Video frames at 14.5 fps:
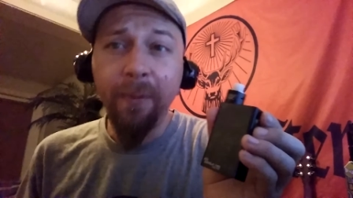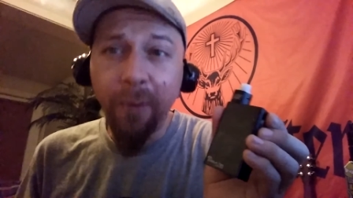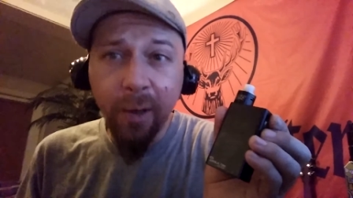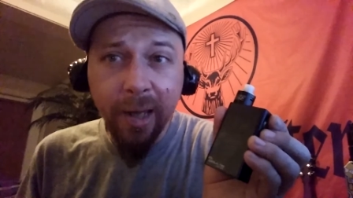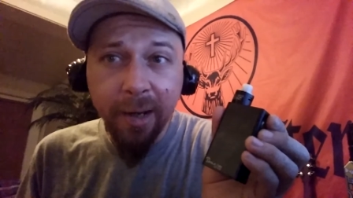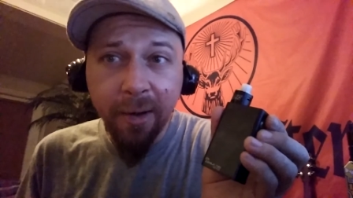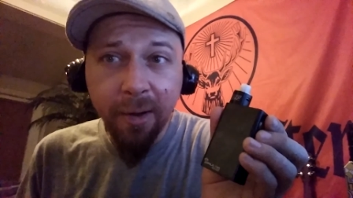
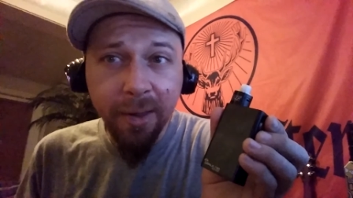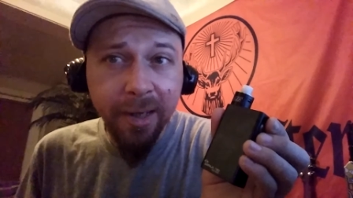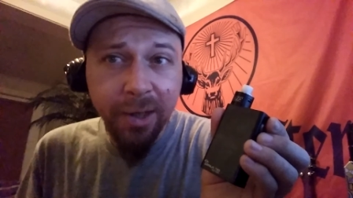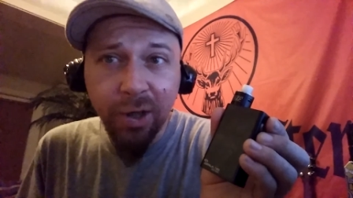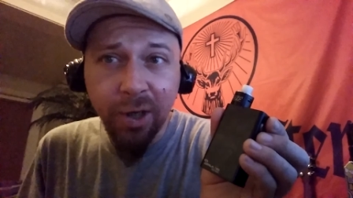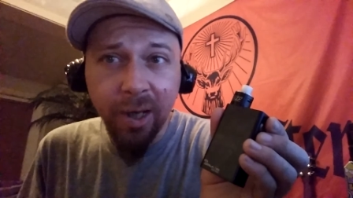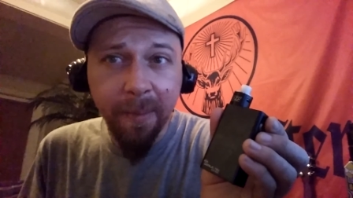Forget all
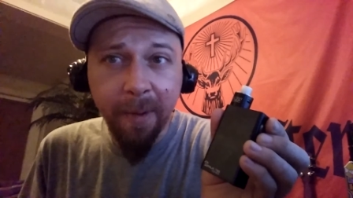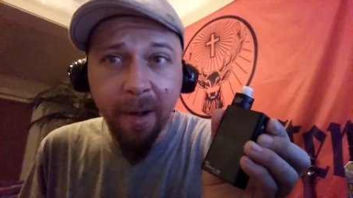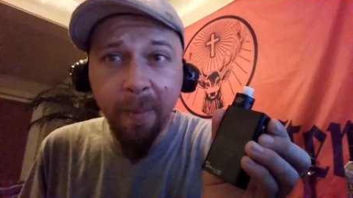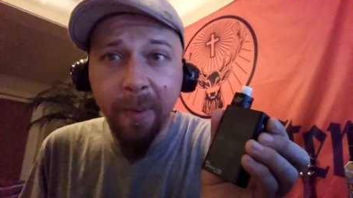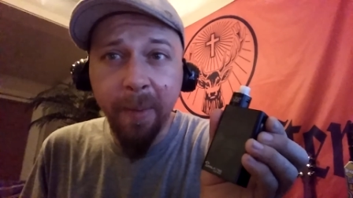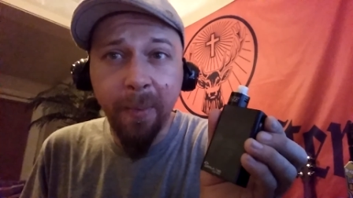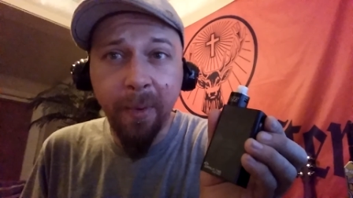this shit
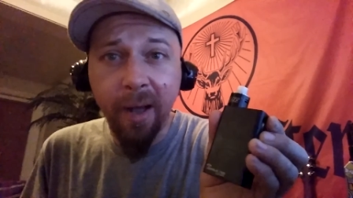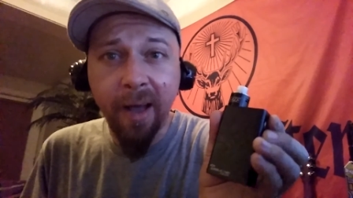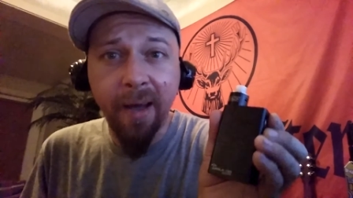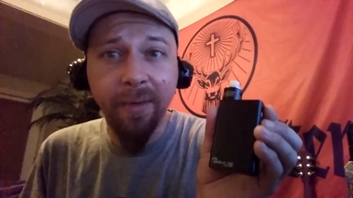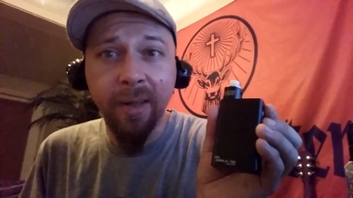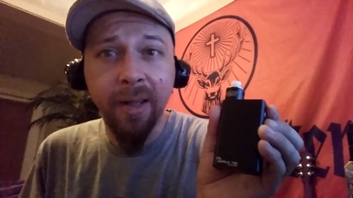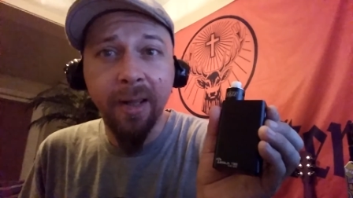about people
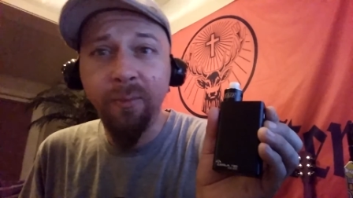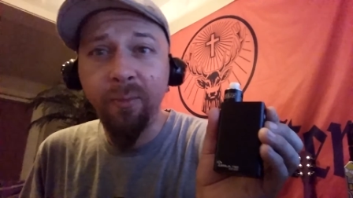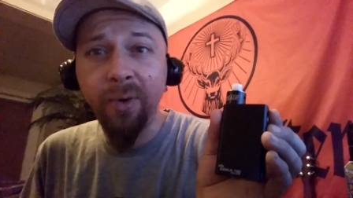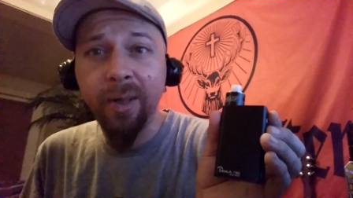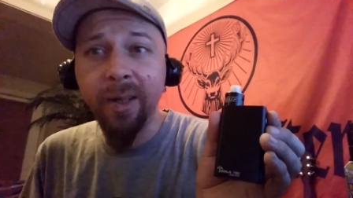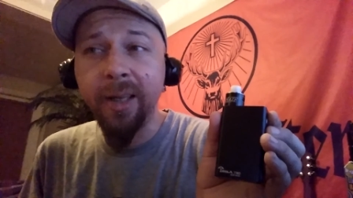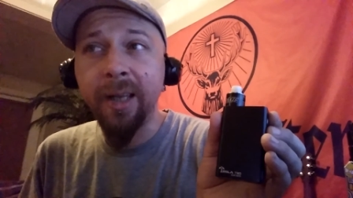having
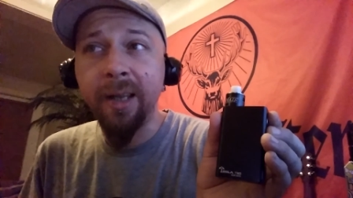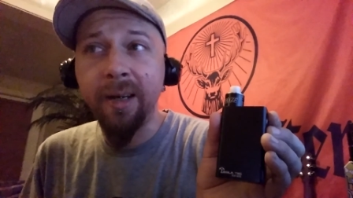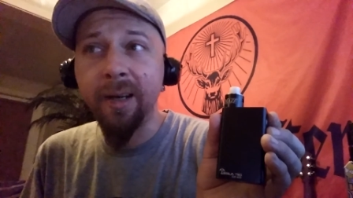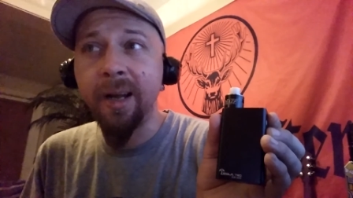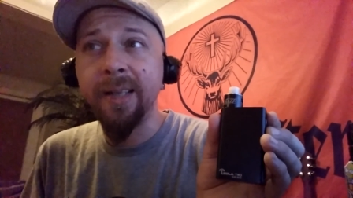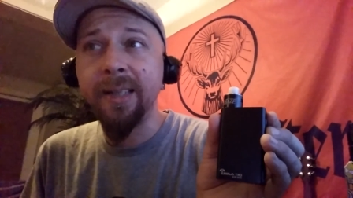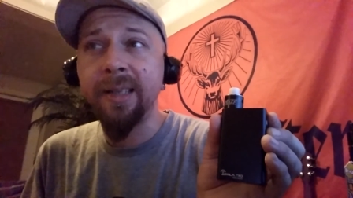really
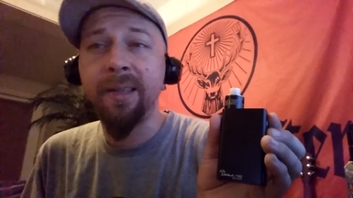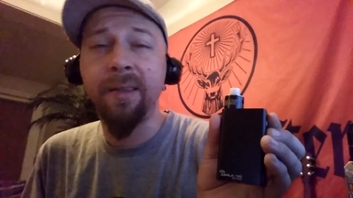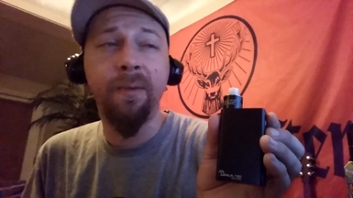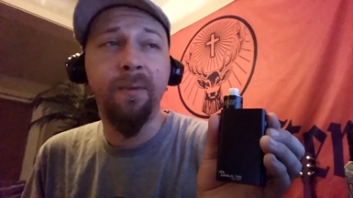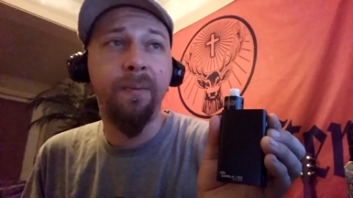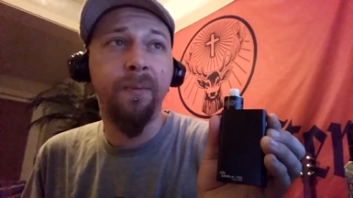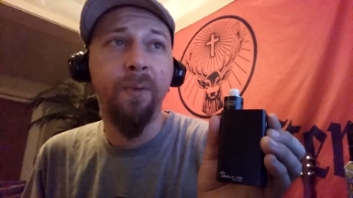nice
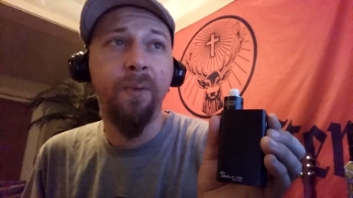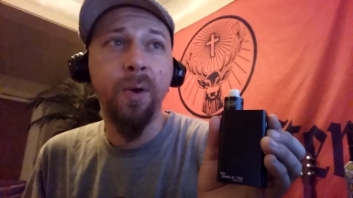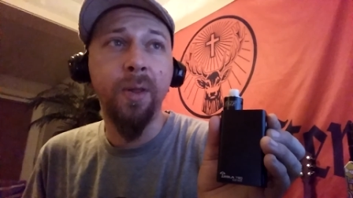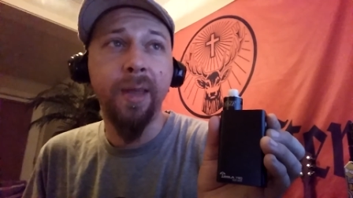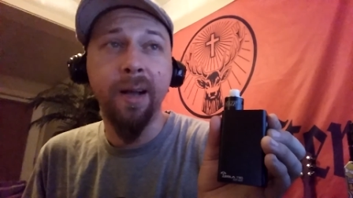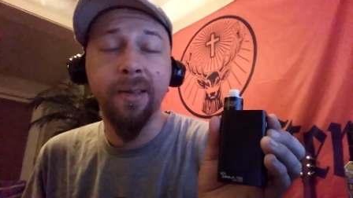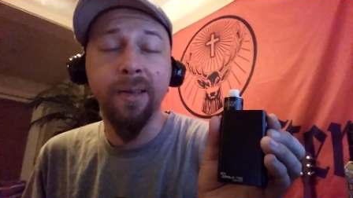
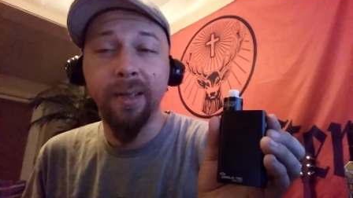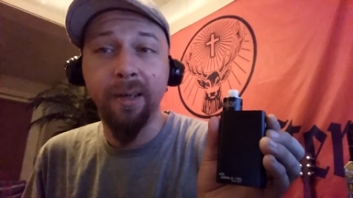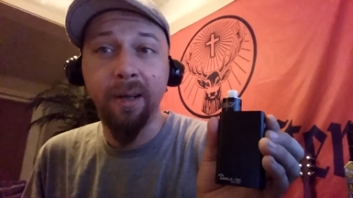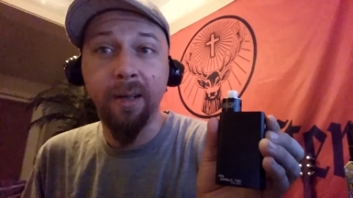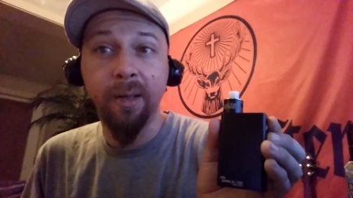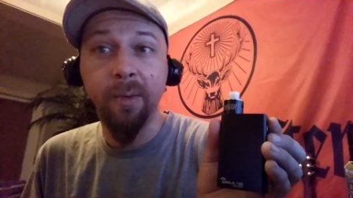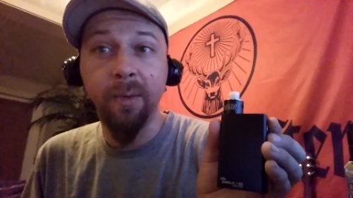
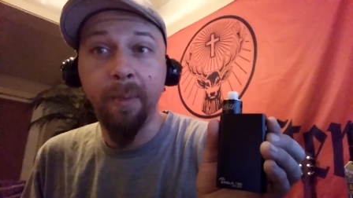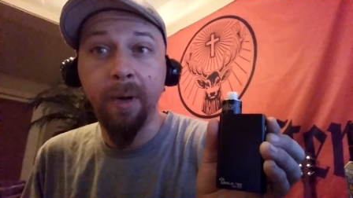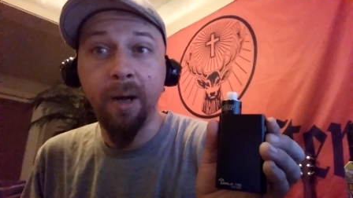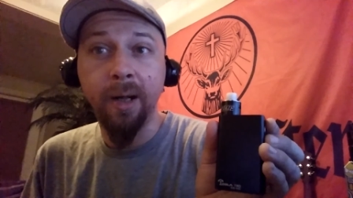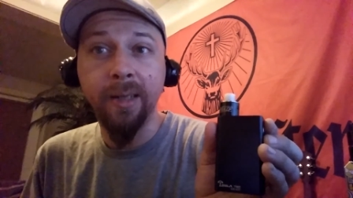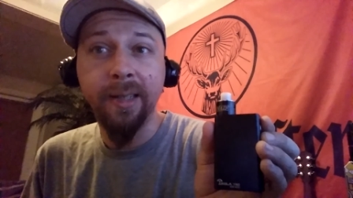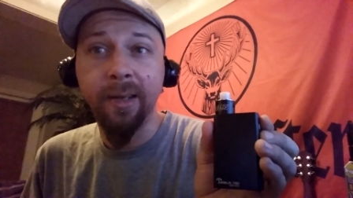$4,000
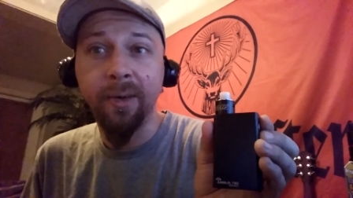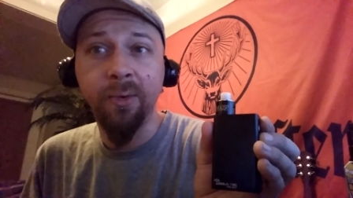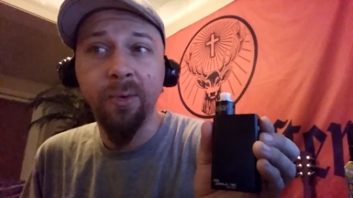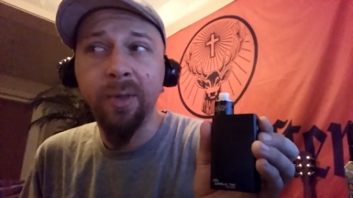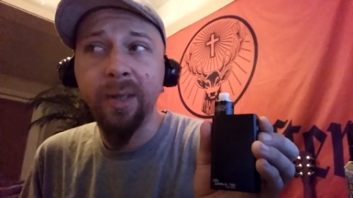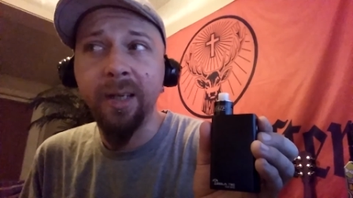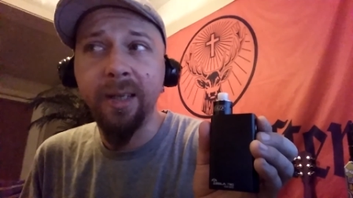mods that
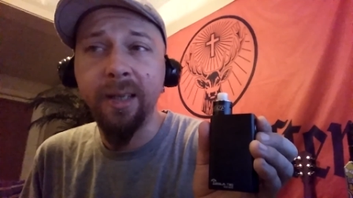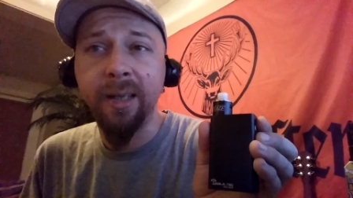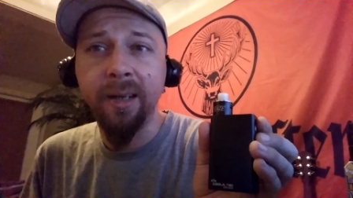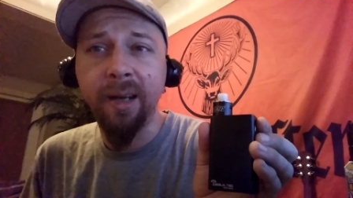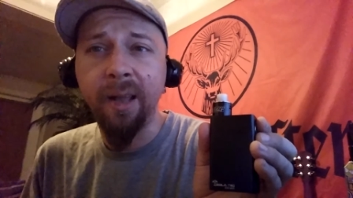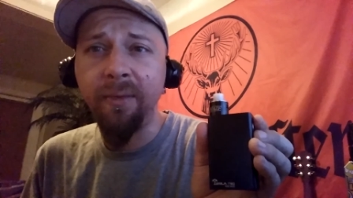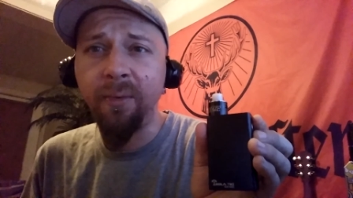are only
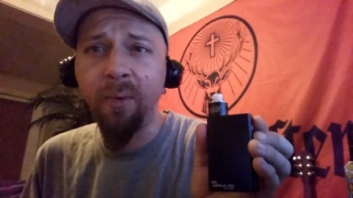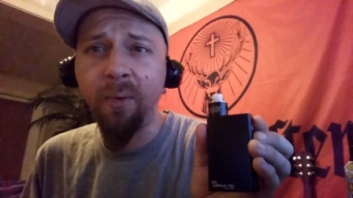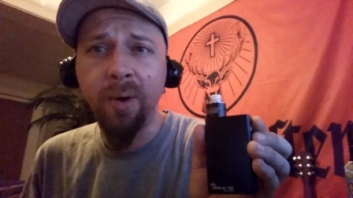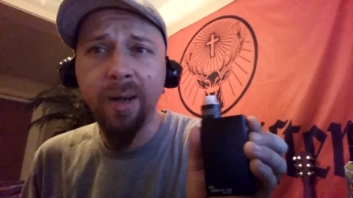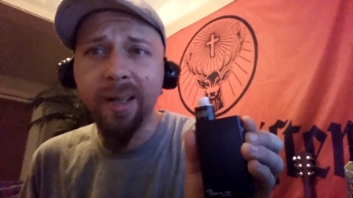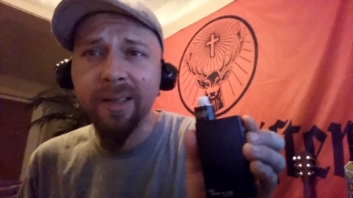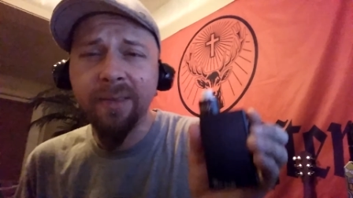DNA
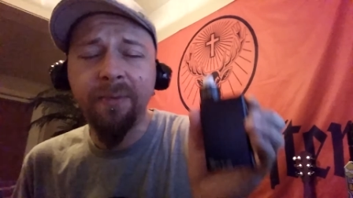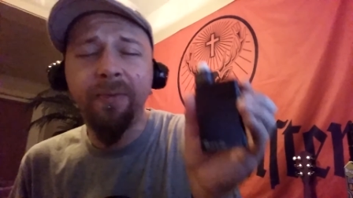40s.